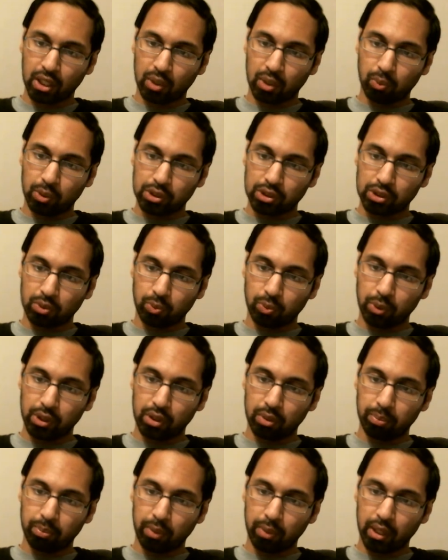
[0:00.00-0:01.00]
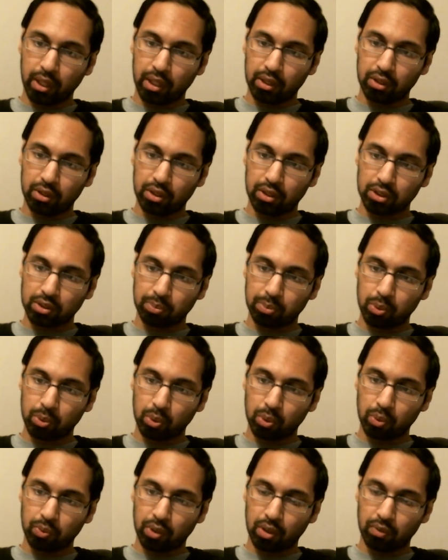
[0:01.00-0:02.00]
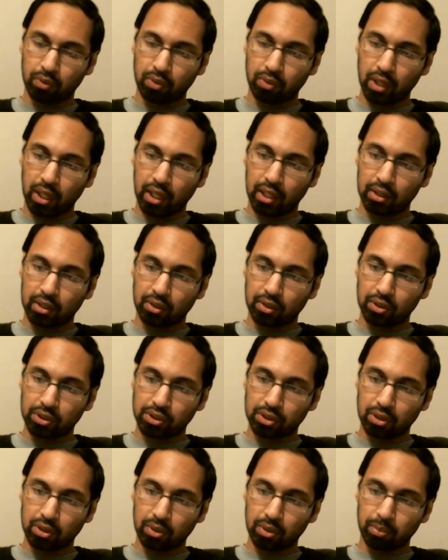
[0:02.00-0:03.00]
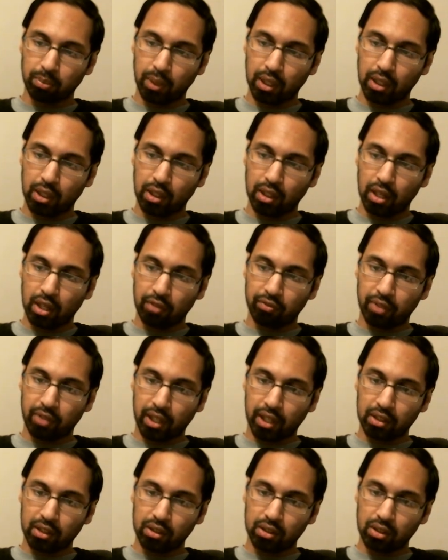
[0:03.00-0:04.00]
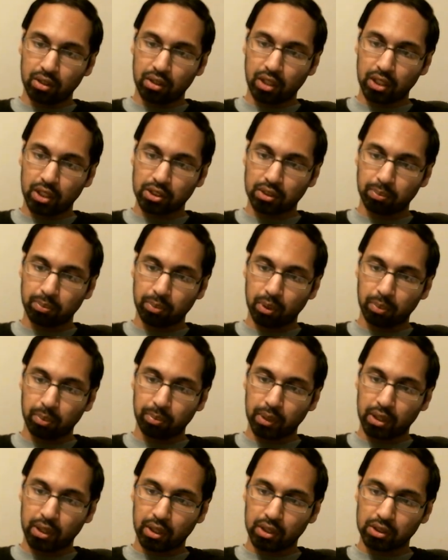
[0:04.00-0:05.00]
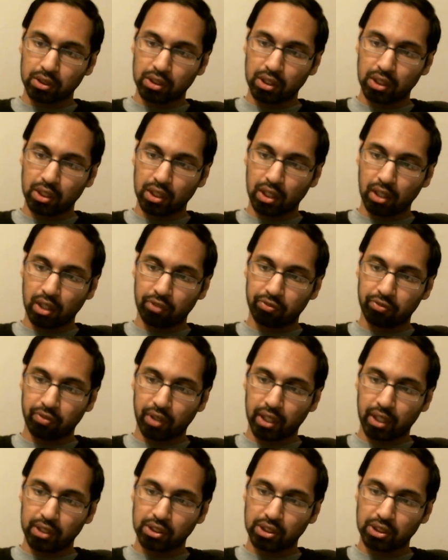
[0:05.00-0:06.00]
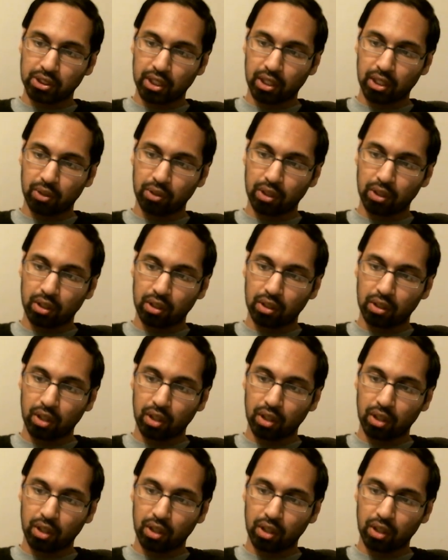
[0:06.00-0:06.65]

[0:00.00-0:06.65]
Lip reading: which the reader may disapprove of and the listener may find detestable because he cannot find sound and